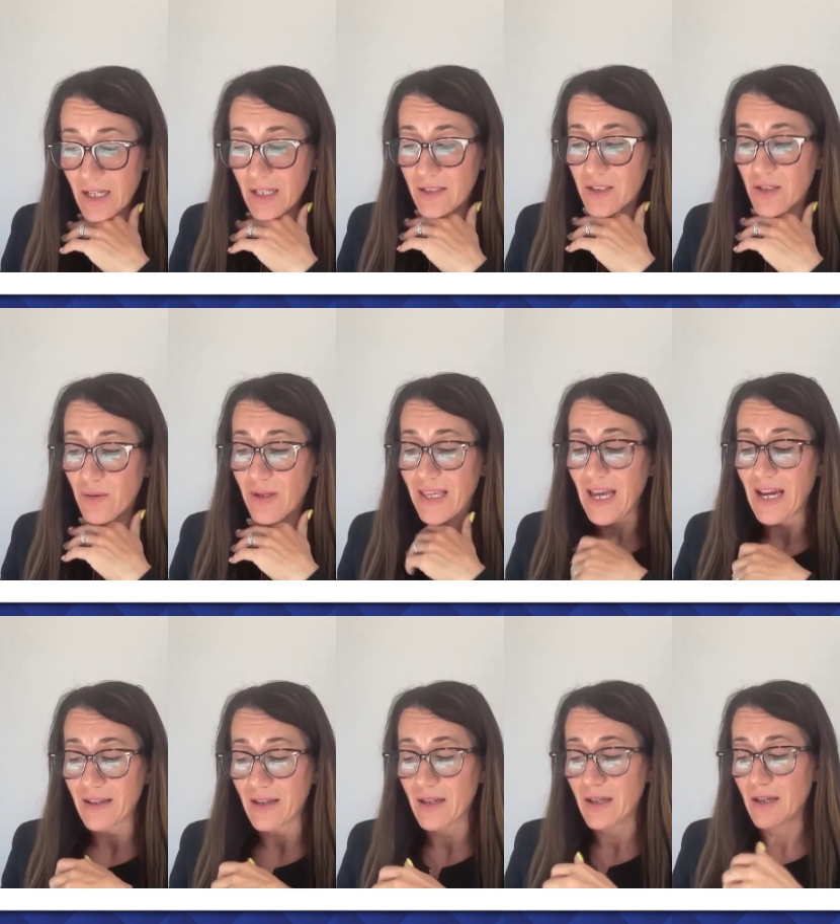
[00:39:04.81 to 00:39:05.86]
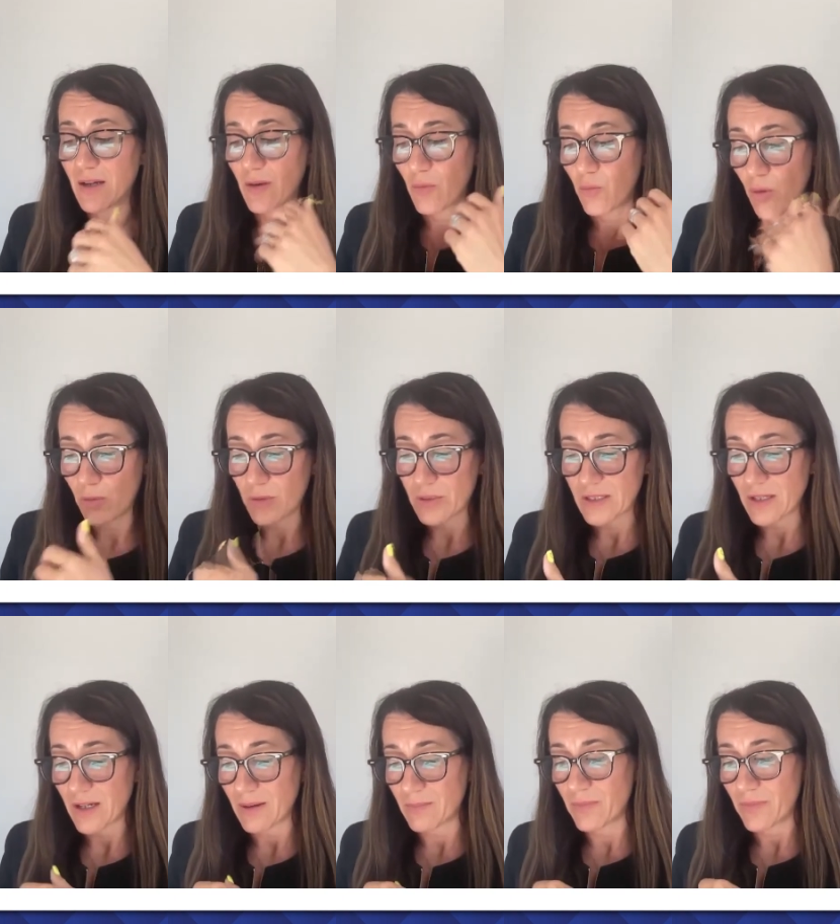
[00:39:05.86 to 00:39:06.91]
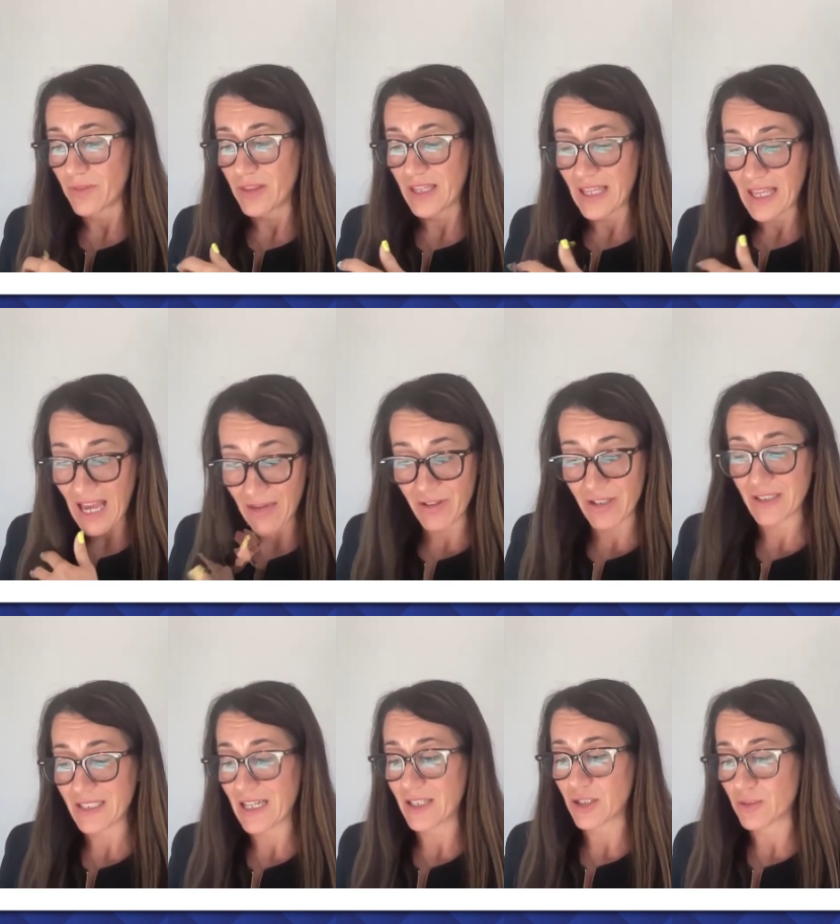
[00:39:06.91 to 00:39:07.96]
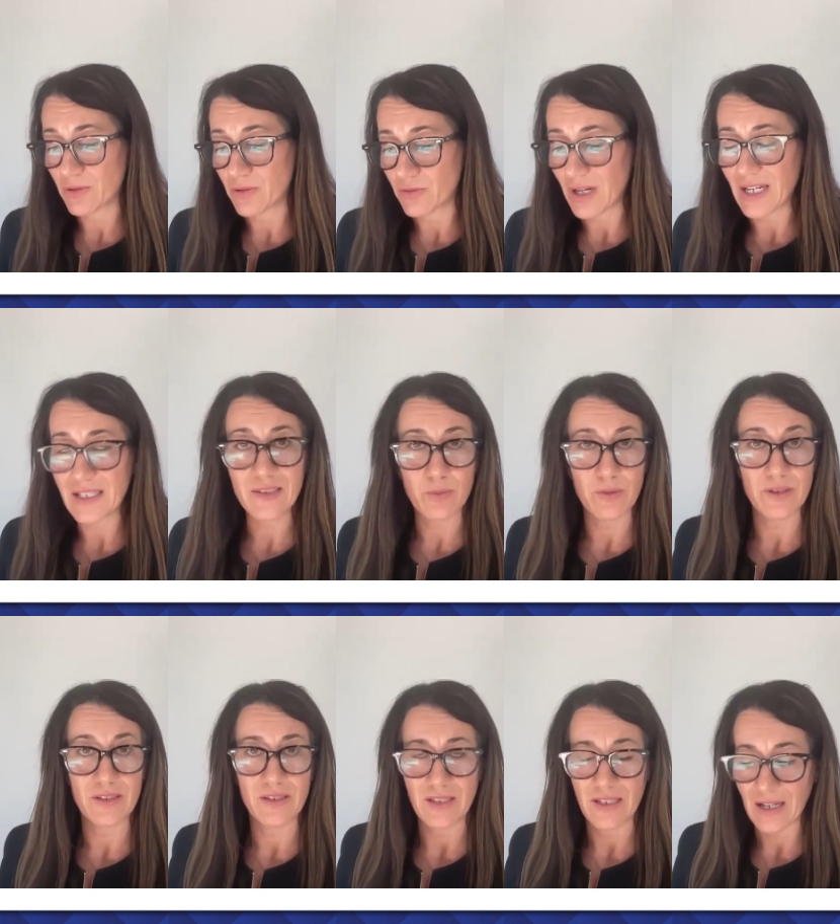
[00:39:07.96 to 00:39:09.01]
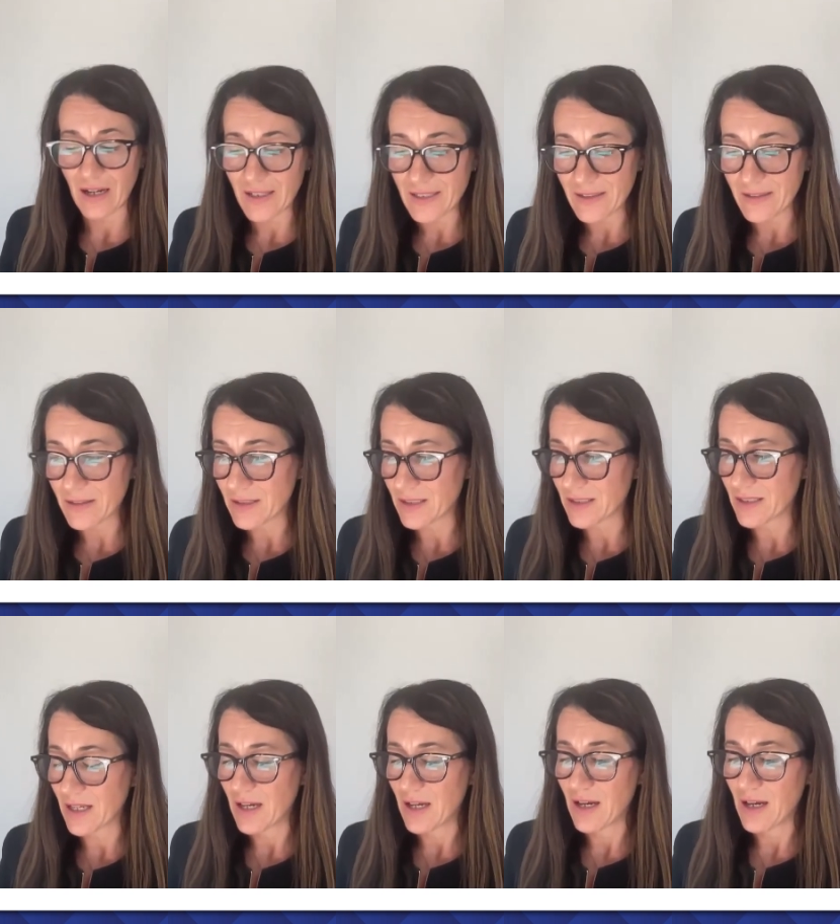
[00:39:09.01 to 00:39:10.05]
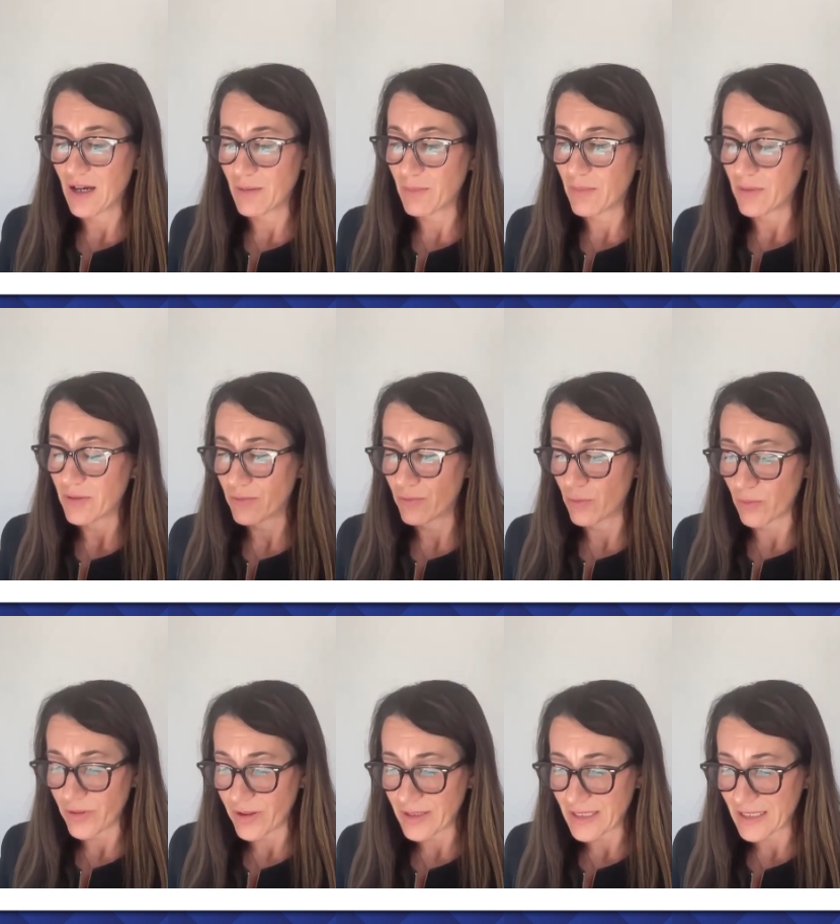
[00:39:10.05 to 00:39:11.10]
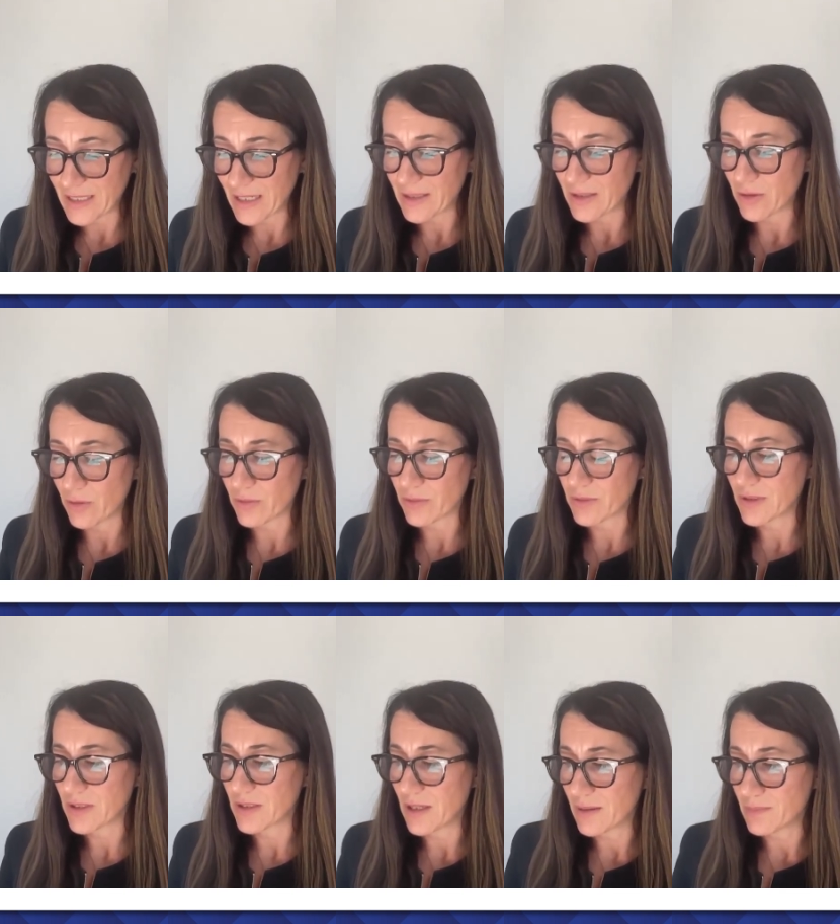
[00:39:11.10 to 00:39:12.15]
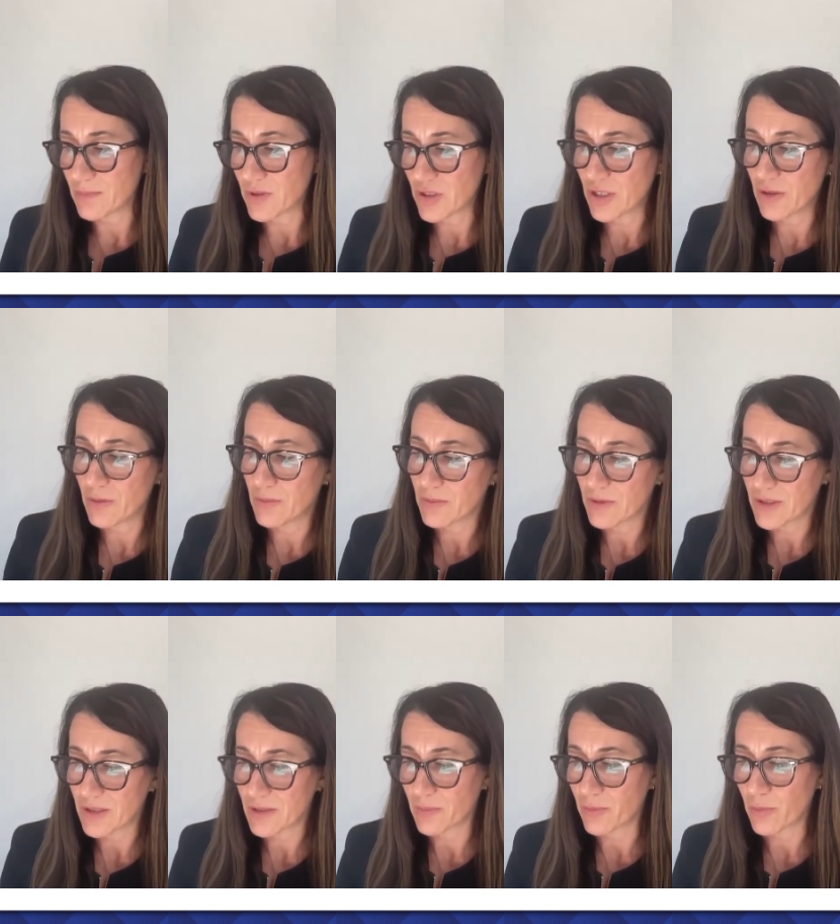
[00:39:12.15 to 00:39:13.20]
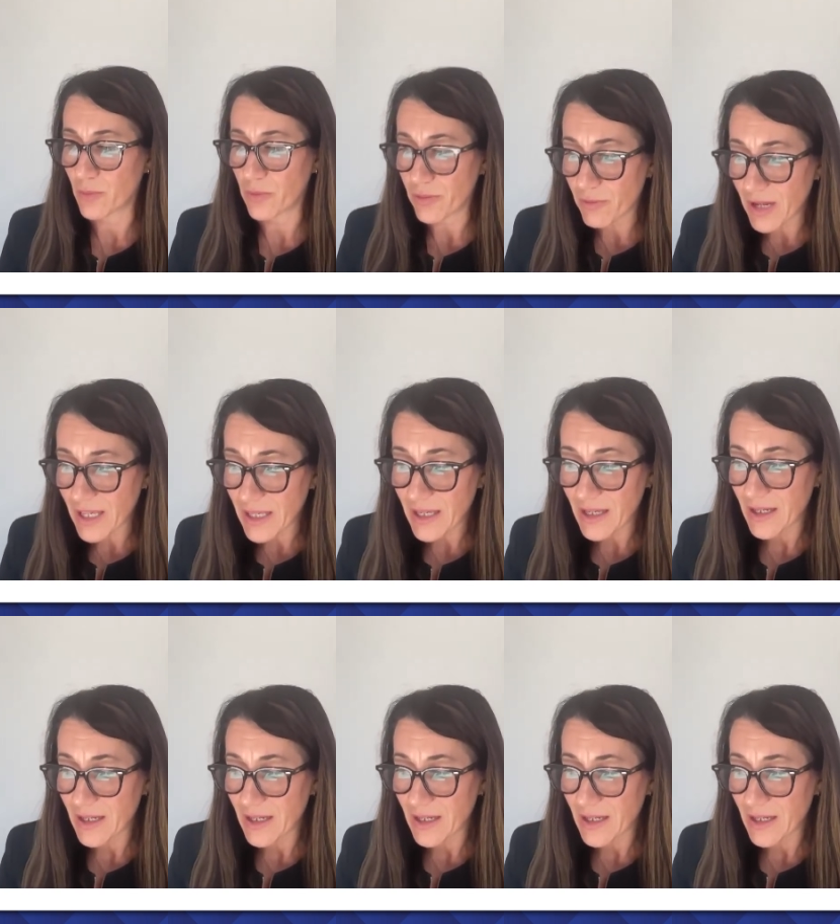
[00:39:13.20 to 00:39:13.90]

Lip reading: So again, what the evidence had to address was the guidance, Rule 39.2, Sub-Rule 3,